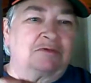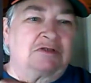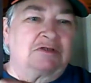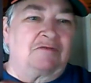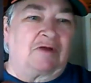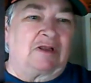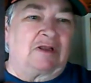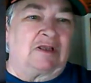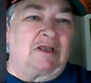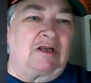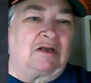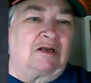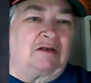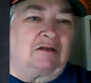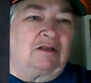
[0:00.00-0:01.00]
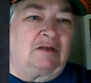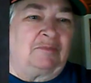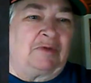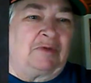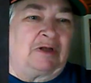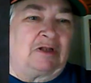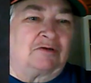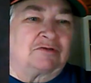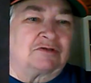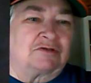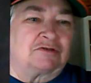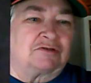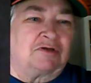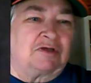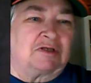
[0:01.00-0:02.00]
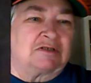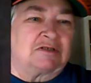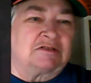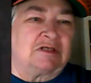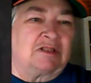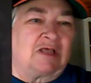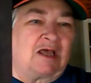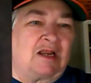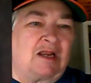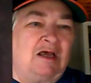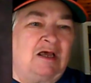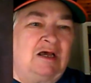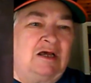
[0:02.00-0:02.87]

Let's see if I can get in a little bit closer so you can see that.